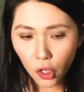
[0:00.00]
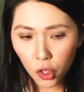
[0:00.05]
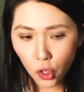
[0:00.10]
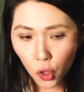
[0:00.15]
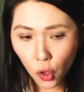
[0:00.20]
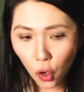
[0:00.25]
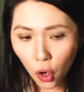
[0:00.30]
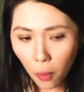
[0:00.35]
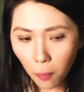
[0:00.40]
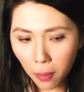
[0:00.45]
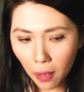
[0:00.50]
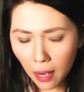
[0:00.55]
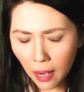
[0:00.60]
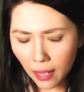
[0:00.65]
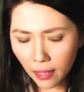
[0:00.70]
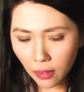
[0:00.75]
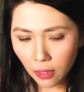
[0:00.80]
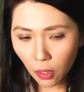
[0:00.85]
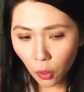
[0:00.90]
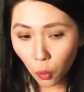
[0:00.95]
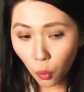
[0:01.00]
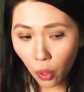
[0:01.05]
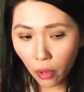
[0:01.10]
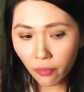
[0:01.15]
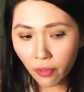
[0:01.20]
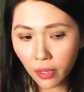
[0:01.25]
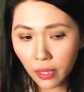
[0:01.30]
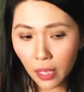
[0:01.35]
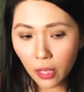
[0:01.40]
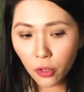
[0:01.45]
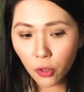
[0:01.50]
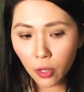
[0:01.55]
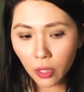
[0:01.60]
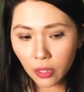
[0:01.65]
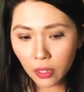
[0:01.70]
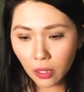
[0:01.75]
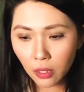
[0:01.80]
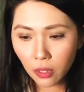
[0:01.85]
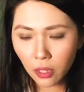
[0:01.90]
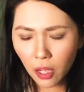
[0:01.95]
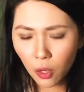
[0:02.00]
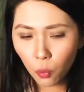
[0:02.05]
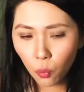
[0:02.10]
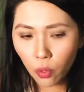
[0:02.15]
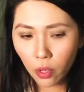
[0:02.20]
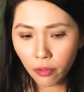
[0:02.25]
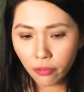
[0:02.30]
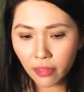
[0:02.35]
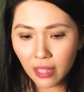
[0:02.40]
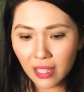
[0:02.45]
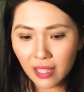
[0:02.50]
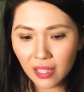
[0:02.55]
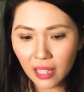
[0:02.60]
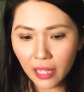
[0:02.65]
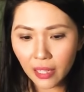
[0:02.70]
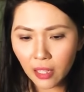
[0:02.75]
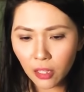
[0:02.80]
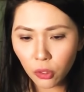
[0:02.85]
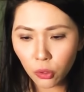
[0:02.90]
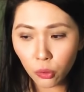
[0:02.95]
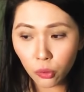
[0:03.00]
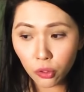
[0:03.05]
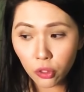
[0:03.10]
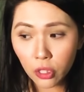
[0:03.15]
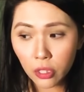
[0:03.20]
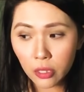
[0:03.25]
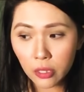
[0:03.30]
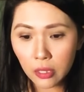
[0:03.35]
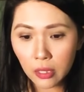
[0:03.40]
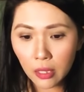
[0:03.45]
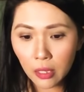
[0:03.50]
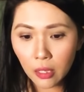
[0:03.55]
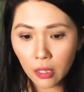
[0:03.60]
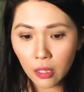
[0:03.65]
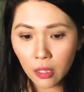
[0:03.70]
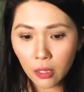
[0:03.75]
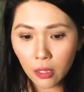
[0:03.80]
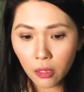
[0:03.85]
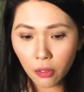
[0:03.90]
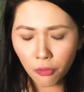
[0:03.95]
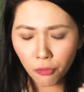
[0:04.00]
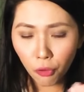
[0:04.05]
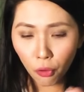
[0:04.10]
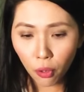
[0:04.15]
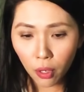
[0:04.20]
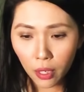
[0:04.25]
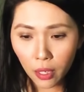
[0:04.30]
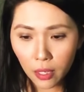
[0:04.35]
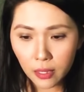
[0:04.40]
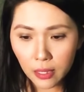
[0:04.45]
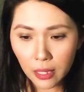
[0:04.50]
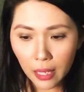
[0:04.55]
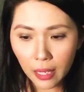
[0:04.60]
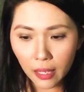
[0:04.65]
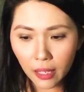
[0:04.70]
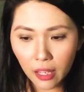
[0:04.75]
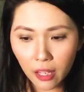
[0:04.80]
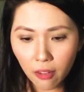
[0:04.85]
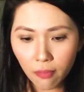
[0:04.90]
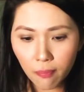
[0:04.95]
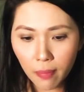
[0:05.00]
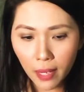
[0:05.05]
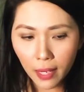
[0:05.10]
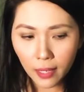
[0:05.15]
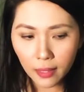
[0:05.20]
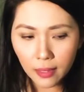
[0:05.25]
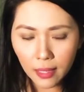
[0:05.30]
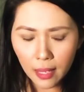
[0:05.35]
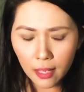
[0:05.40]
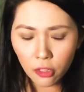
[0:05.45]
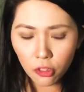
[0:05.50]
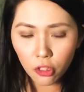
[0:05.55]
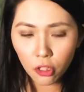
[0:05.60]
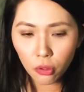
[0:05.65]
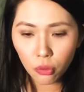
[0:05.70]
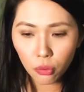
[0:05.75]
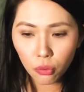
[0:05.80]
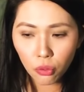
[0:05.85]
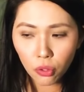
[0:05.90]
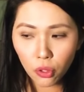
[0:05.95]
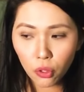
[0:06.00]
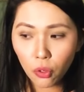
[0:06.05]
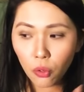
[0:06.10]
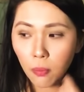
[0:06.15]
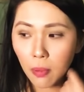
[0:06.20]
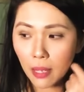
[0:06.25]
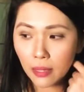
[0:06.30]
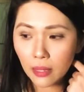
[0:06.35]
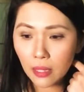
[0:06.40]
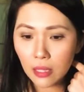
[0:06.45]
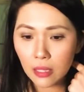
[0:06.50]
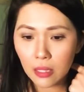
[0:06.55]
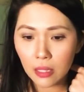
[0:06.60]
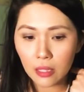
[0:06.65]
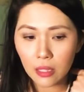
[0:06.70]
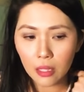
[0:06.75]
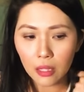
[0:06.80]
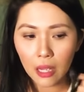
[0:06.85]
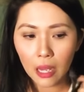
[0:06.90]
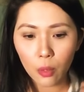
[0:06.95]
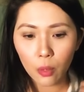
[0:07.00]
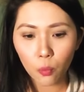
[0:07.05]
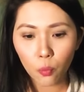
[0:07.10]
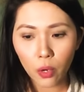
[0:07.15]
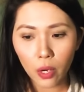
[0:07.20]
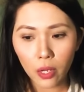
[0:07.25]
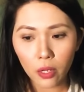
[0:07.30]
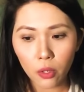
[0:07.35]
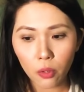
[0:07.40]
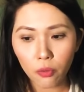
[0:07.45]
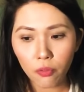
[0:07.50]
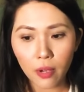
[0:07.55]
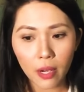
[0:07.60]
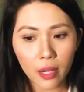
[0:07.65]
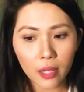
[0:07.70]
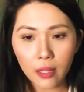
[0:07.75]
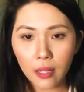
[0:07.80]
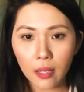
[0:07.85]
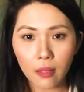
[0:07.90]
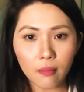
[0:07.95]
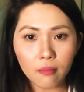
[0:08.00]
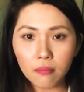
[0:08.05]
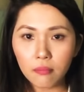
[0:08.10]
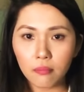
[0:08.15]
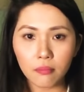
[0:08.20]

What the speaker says: your partner, whoever that you are dealing with, decided to just focus and give back attention to you. But this is a time where you find that